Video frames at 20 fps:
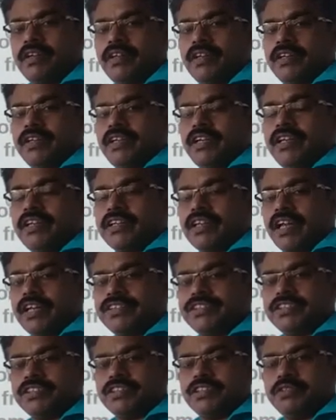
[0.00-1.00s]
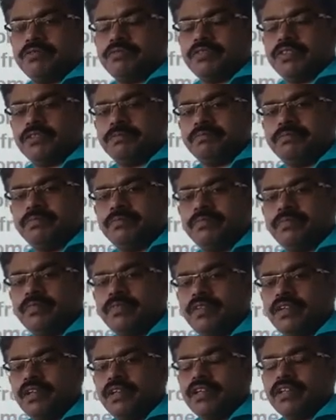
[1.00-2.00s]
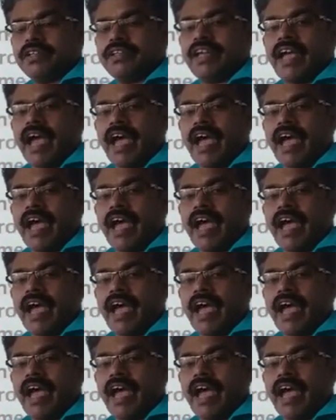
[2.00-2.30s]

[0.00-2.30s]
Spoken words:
In intransitive verb, the